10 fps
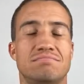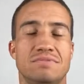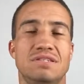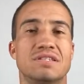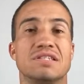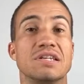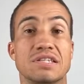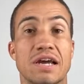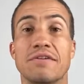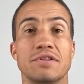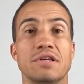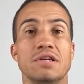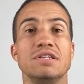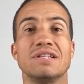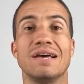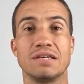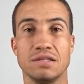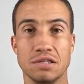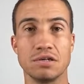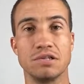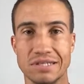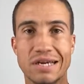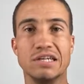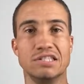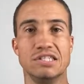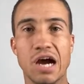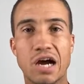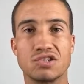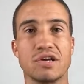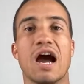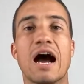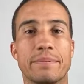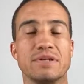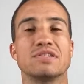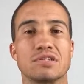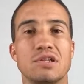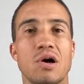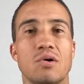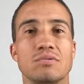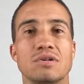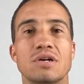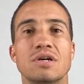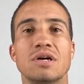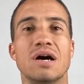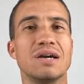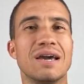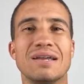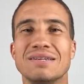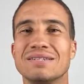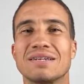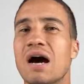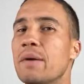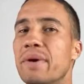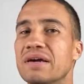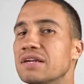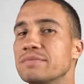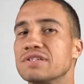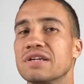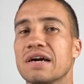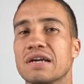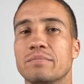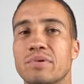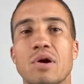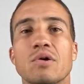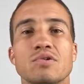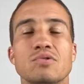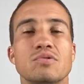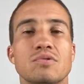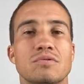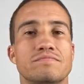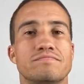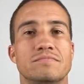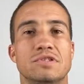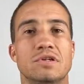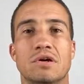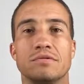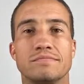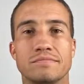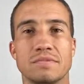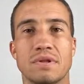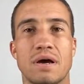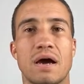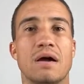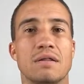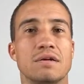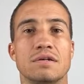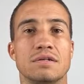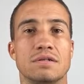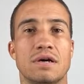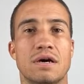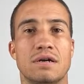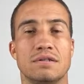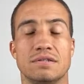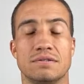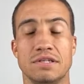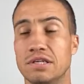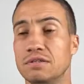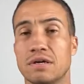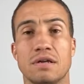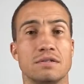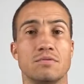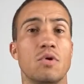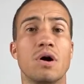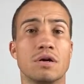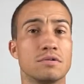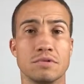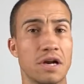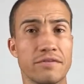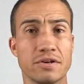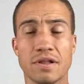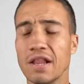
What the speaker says: He just does everything. He's like literally a DeAndre Hopkins clone. Again, his combine numbers are not gonna blow you, out of the scene, out of the water, or whatever.